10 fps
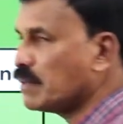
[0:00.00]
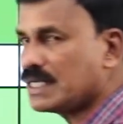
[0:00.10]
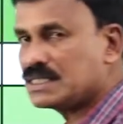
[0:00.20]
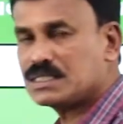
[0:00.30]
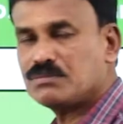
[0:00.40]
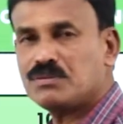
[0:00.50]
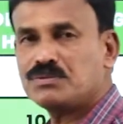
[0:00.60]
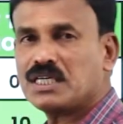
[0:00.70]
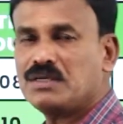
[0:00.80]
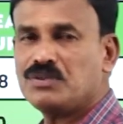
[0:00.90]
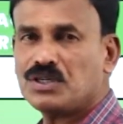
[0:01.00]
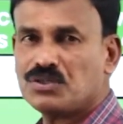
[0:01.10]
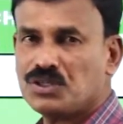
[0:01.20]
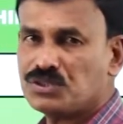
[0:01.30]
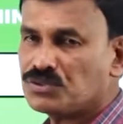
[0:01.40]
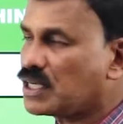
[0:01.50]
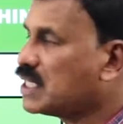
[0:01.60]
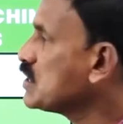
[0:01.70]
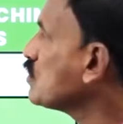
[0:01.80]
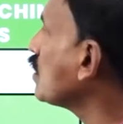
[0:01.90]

maximum time we are going to utilize to